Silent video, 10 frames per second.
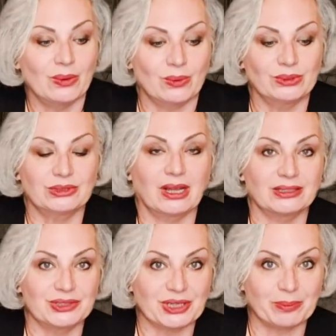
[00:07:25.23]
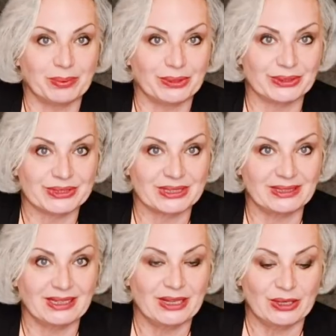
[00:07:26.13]
or touch a
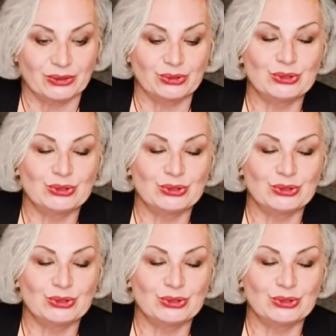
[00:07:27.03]
person to